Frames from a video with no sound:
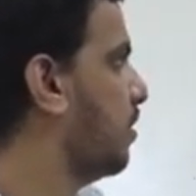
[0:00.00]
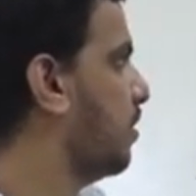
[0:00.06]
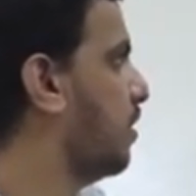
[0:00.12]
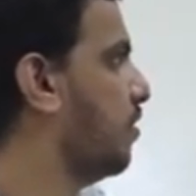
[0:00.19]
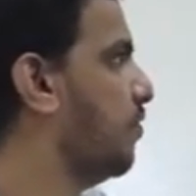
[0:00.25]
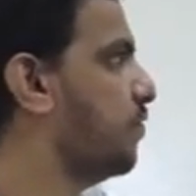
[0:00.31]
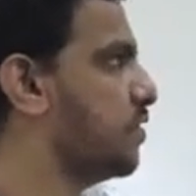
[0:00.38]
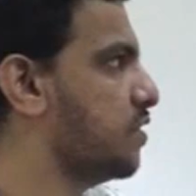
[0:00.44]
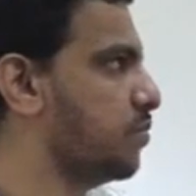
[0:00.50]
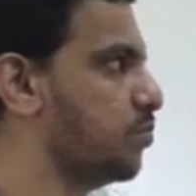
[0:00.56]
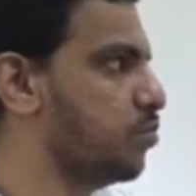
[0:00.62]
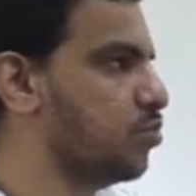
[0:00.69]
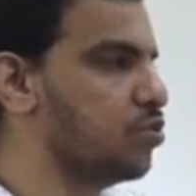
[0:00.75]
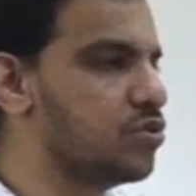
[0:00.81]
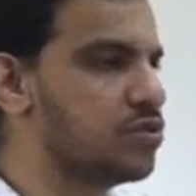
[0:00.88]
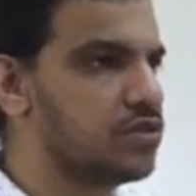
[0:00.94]
If
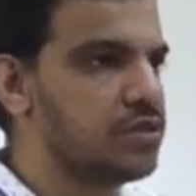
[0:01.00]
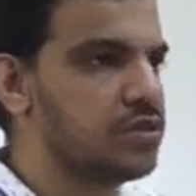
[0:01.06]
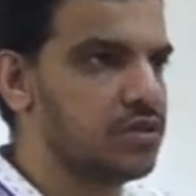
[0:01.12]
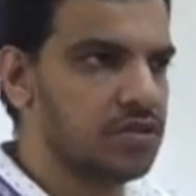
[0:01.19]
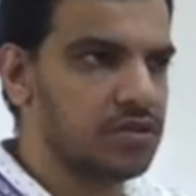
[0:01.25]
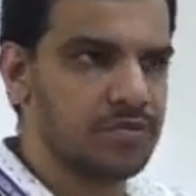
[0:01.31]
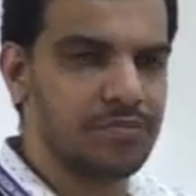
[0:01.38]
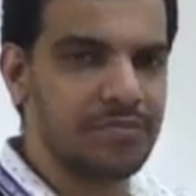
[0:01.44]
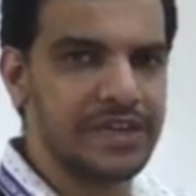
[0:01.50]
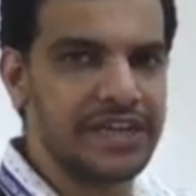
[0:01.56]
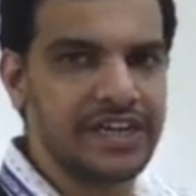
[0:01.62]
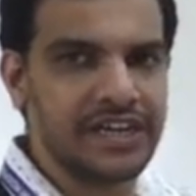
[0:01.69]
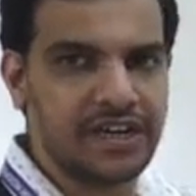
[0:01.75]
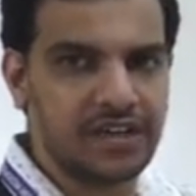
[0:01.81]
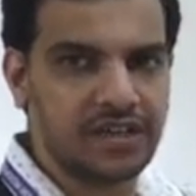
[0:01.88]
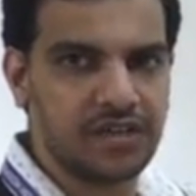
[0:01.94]
suppose
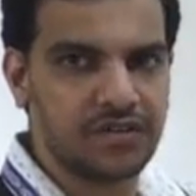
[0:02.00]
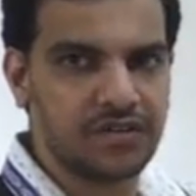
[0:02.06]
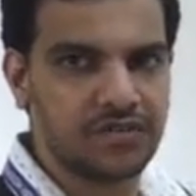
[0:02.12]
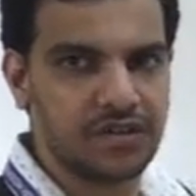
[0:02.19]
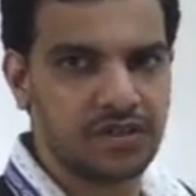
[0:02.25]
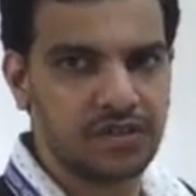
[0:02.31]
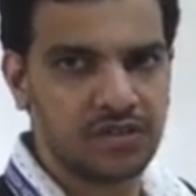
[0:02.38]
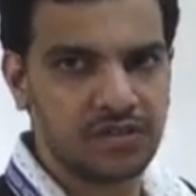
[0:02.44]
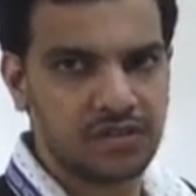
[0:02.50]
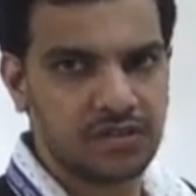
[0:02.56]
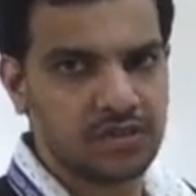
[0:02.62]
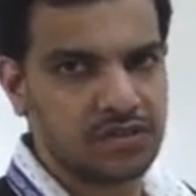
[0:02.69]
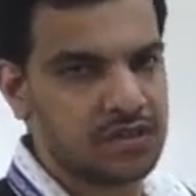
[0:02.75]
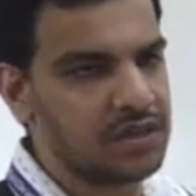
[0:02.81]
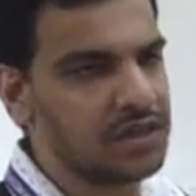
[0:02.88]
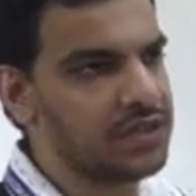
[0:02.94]
minute hand cover
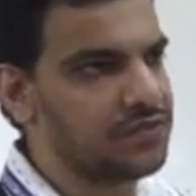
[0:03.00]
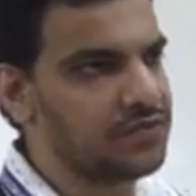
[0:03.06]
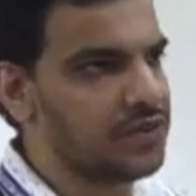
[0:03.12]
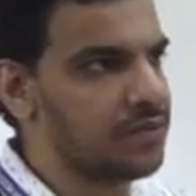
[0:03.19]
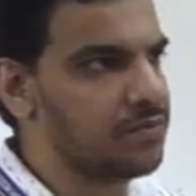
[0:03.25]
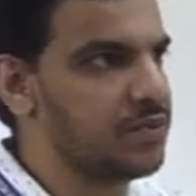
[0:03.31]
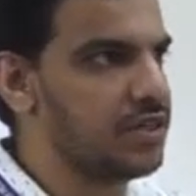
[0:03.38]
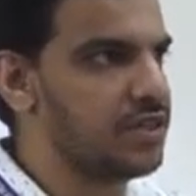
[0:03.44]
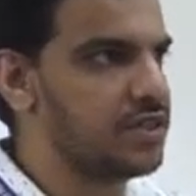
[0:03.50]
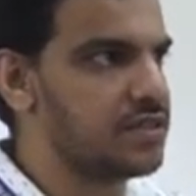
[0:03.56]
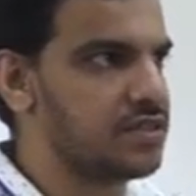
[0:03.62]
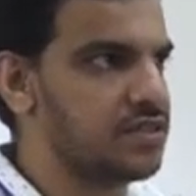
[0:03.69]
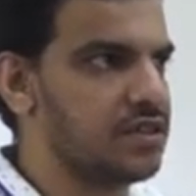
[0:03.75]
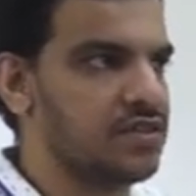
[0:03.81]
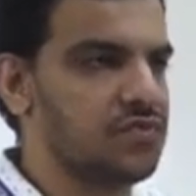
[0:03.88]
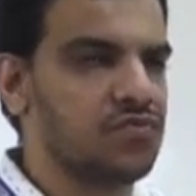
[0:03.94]
35 minutes,
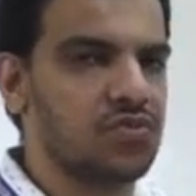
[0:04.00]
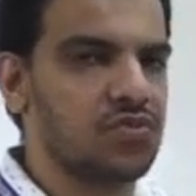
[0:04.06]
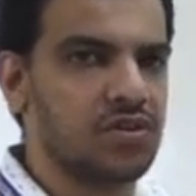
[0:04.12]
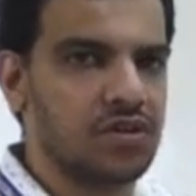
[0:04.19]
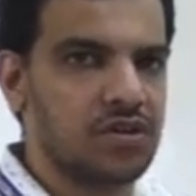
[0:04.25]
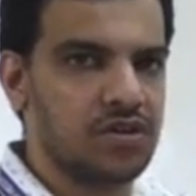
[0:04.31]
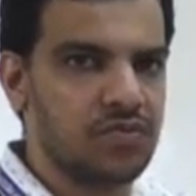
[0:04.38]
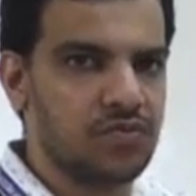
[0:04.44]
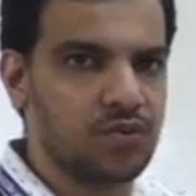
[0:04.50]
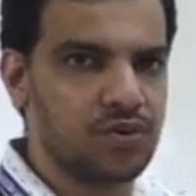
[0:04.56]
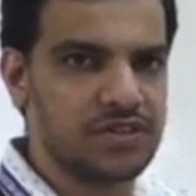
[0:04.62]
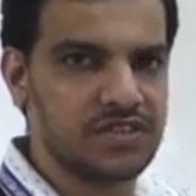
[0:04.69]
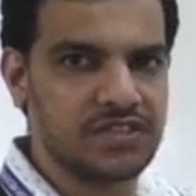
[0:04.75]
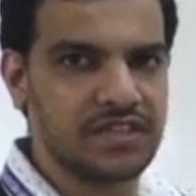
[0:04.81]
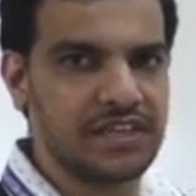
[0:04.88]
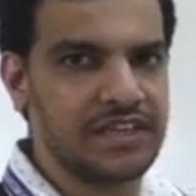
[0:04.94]
then what
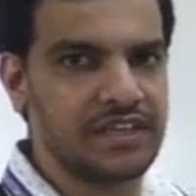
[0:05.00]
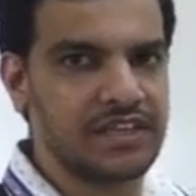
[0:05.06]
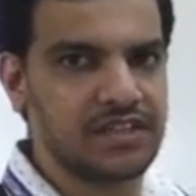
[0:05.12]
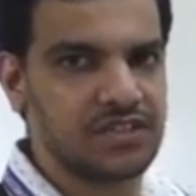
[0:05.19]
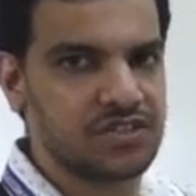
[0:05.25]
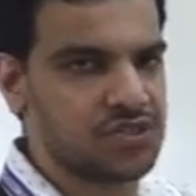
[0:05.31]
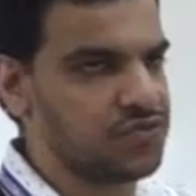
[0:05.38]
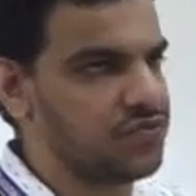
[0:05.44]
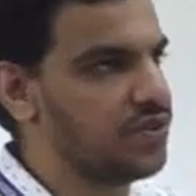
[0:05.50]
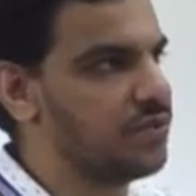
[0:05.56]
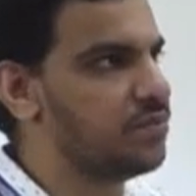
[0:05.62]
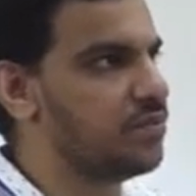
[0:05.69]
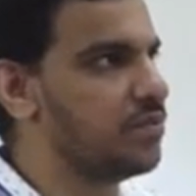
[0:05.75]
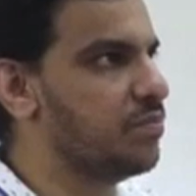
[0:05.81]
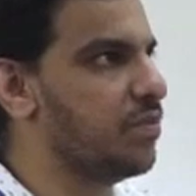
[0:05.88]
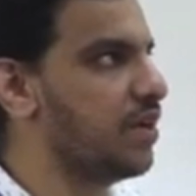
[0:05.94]
is the area
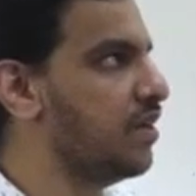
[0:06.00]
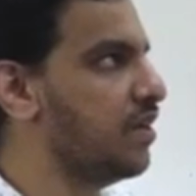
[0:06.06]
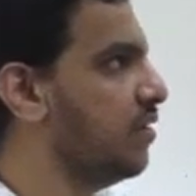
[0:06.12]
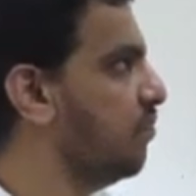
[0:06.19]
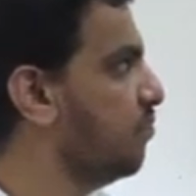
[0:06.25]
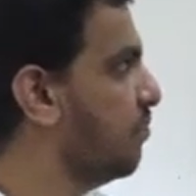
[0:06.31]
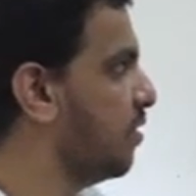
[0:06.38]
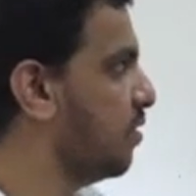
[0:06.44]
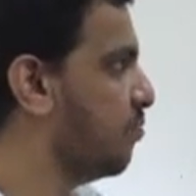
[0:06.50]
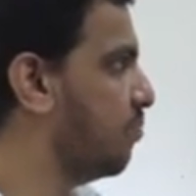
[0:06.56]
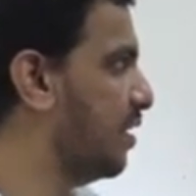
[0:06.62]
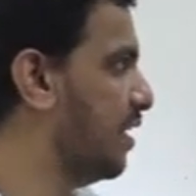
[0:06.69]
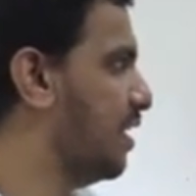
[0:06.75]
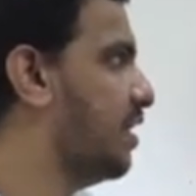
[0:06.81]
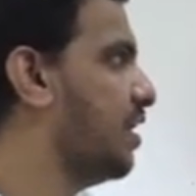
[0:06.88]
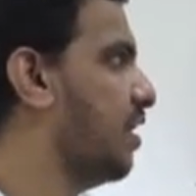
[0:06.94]
swept by
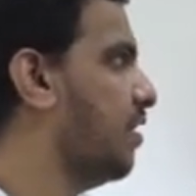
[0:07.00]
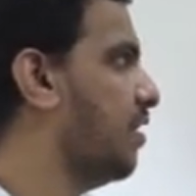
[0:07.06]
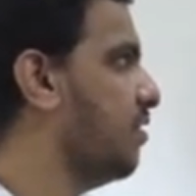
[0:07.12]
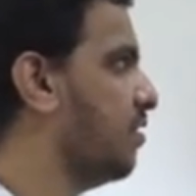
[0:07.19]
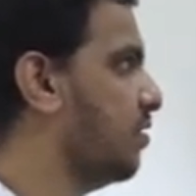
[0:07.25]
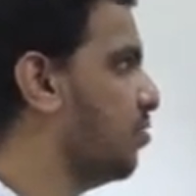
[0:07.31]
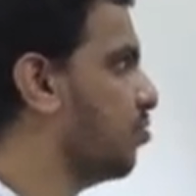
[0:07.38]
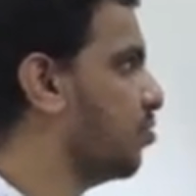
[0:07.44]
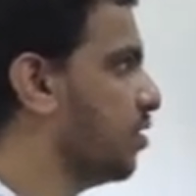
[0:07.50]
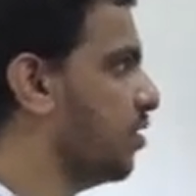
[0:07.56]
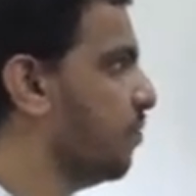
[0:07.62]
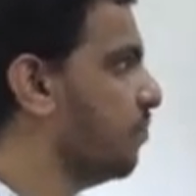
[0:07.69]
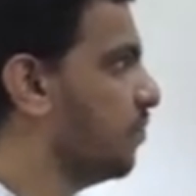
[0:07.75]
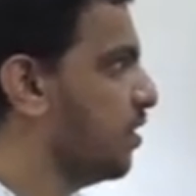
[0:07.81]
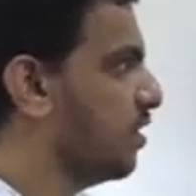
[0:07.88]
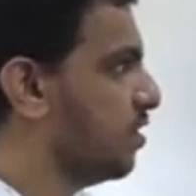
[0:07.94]
minute hand,
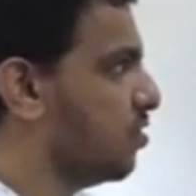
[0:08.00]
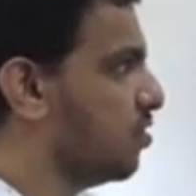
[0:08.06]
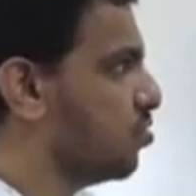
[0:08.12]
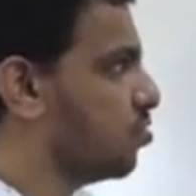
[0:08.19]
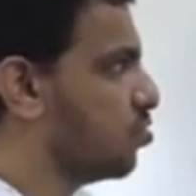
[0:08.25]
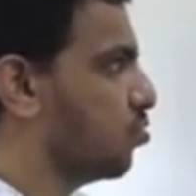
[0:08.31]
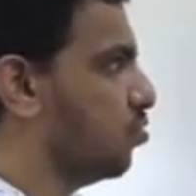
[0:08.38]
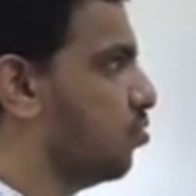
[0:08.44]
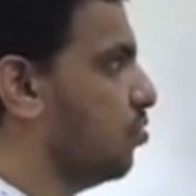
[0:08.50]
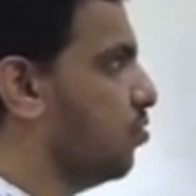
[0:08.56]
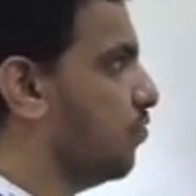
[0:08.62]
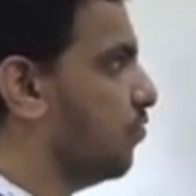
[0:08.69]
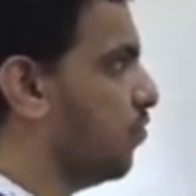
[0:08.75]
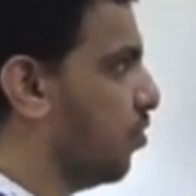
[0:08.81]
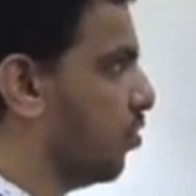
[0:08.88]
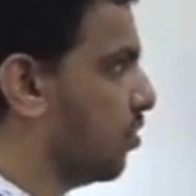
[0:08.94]
okay. So
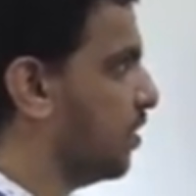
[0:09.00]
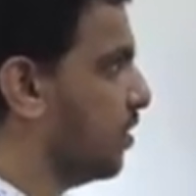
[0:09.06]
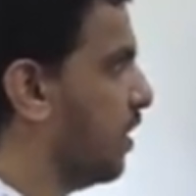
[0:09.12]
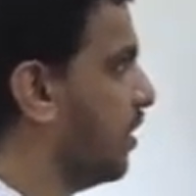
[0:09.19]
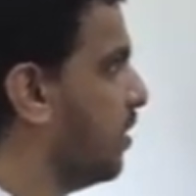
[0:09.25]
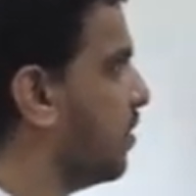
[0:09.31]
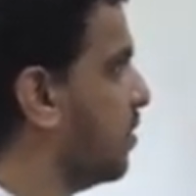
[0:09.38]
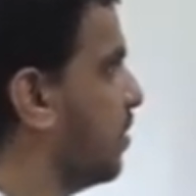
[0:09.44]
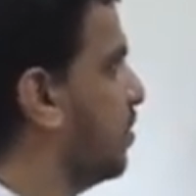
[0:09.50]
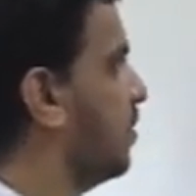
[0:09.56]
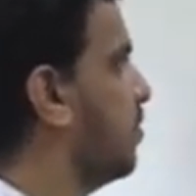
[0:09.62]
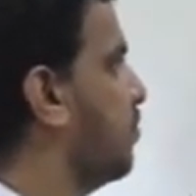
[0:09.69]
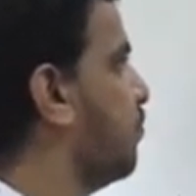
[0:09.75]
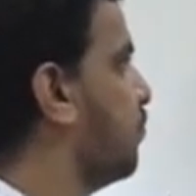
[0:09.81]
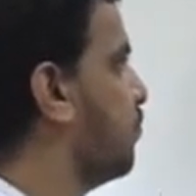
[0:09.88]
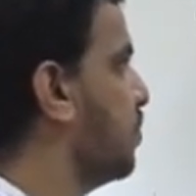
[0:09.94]
for
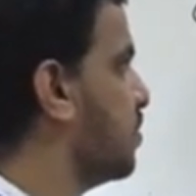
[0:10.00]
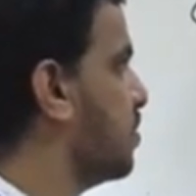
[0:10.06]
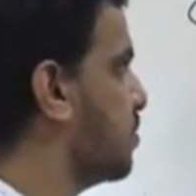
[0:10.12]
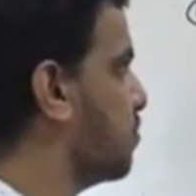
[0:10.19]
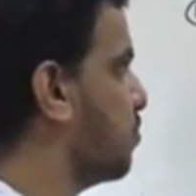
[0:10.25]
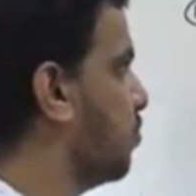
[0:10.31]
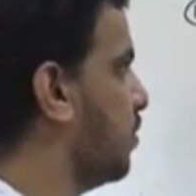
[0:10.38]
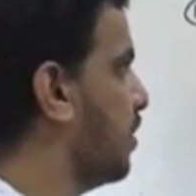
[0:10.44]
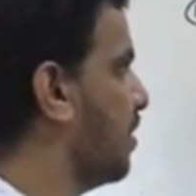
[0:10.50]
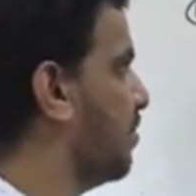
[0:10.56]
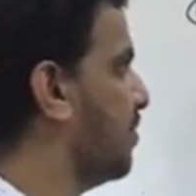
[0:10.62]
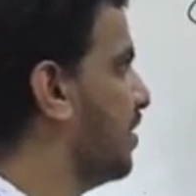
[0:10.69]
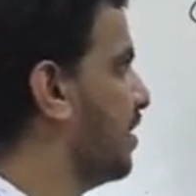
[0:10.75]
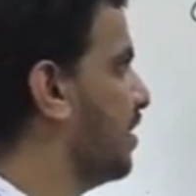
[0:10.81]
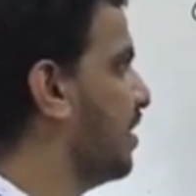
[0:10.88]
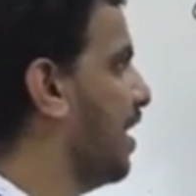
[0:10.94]
that, first point I am
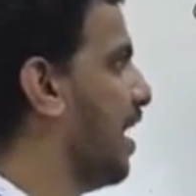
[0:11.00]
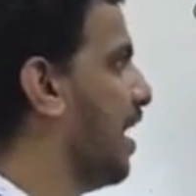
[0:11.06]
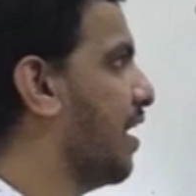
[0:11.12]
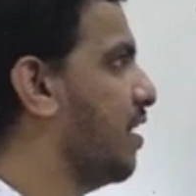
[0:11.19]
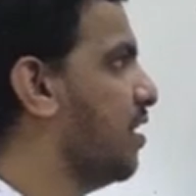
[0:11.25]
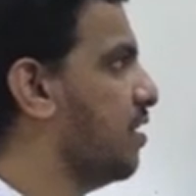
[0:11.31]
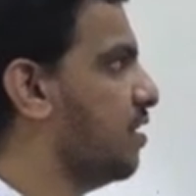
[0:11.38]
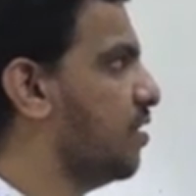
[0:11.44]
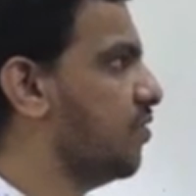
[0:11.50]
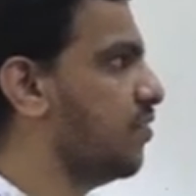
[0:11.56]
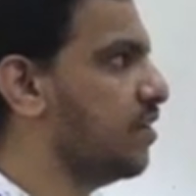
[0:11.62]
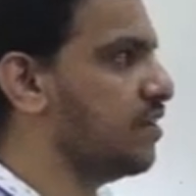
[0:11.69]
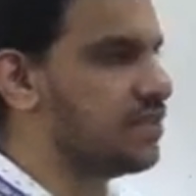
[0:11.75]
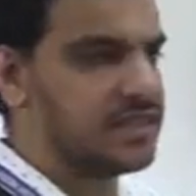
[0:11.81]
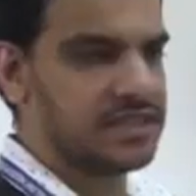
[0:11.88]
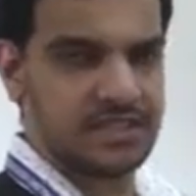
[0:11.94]
taking angle covered
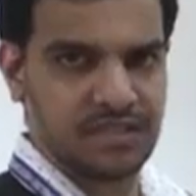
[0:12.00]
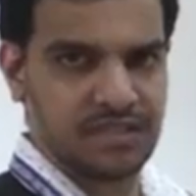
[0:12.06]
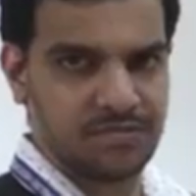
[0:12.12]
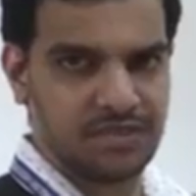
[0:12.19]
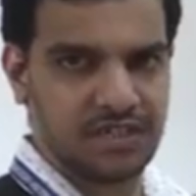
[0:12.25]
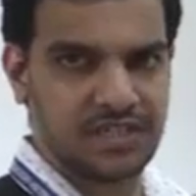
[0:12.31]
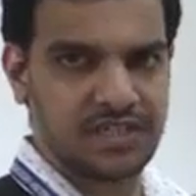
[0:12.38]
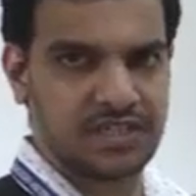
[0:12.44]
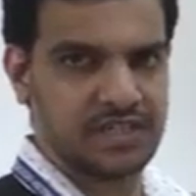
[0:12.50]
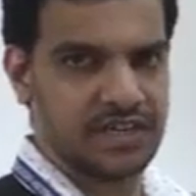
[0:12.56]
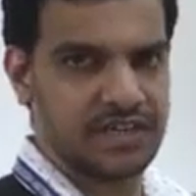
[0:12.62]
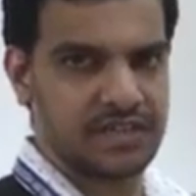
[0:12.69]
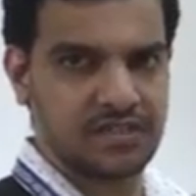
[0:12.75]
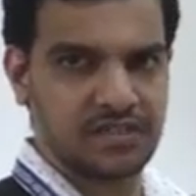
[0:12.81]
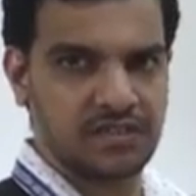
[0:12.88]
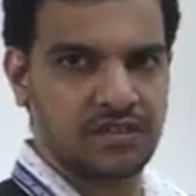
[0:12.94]
in 60 minutes,
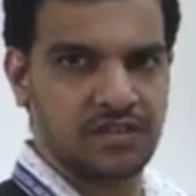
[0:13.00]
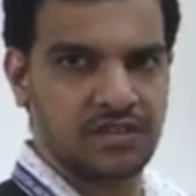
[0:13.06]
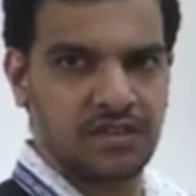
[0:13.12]
that is a